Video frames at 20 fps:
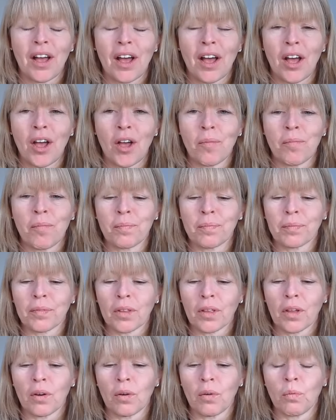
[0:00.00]
um,
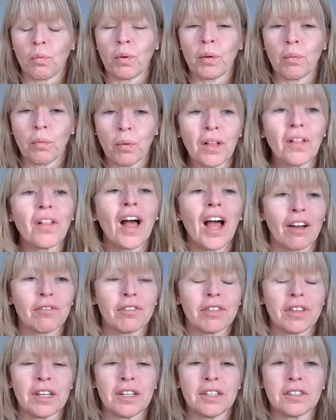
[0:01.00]
we will
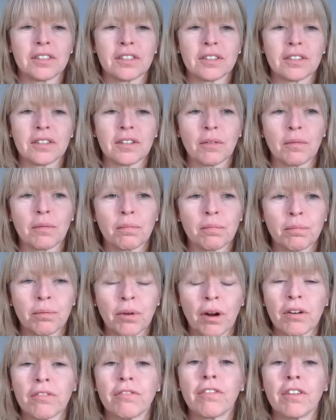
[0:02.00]
have these
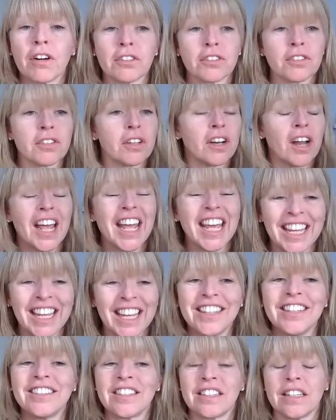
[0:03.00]
profiles that are
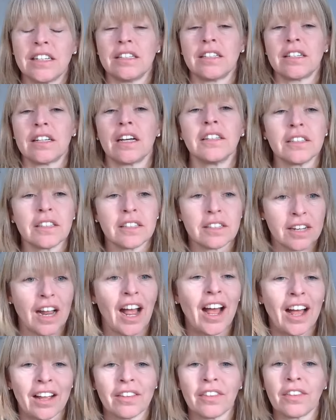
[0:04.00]
easy to mm.
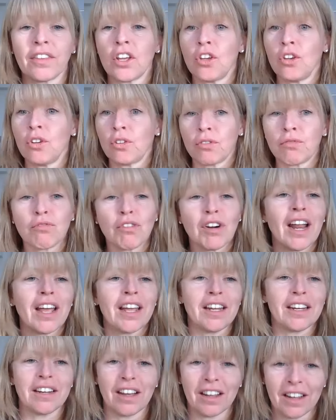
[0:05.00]
understand that you can
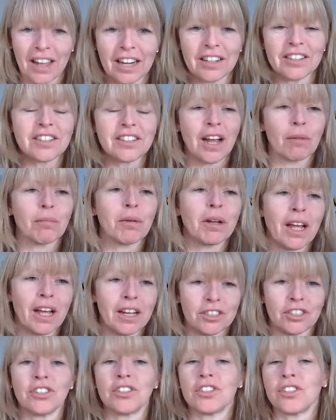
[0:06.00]
relate against
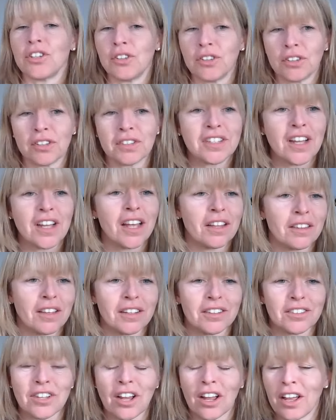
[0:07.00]
applications and you can say
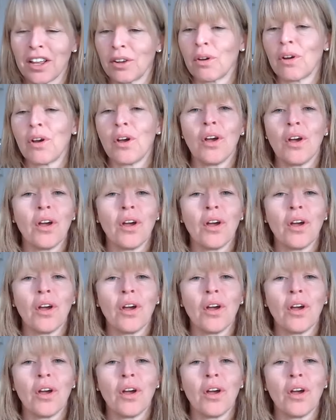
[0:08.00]
things like